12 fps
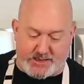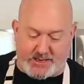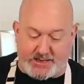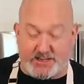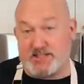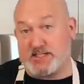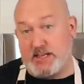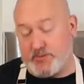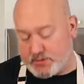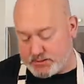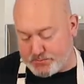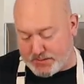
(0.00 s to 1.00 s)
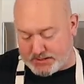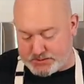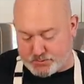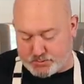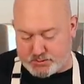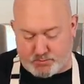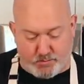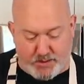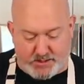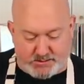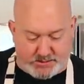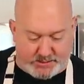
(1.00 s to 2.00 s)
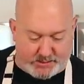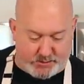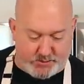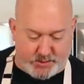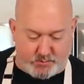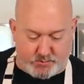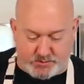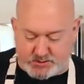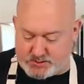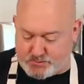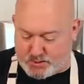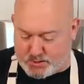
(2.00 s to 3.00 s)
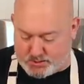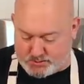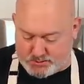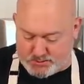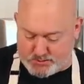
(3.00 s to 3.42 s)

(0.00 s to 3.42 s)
and get it as even as possible with the rest. Like I know that one was small.